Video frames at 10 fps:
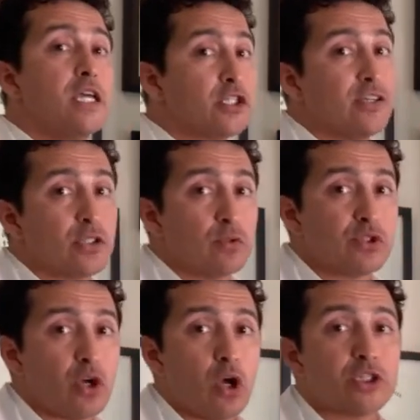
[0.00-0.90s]
So as a
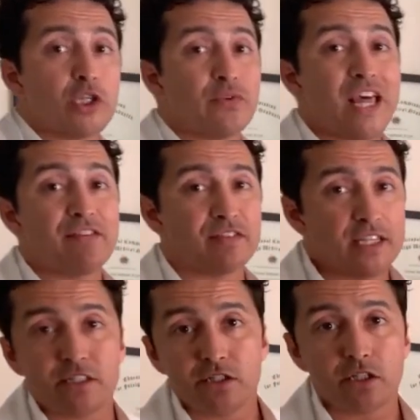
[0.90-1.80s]
result, you will have
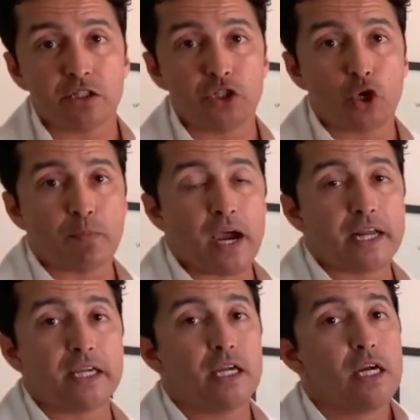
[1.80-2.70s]
less insulin in your
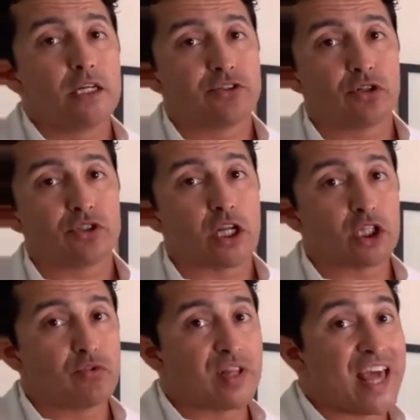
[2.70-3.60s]
body. As a
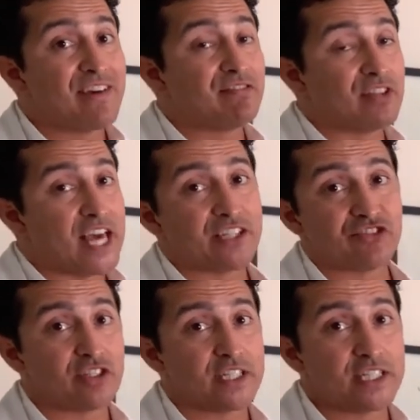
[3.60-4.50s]
result, you will have
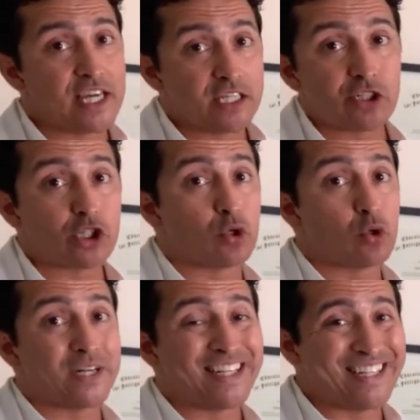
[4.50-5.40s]
less cancer